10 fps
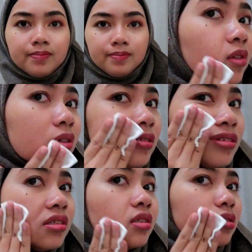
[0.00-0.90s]
I'm going
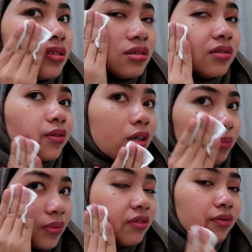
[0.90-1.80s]
to just
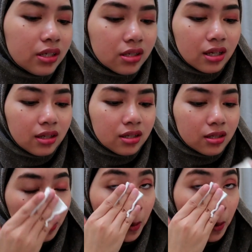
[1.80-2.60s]
rub my face like this.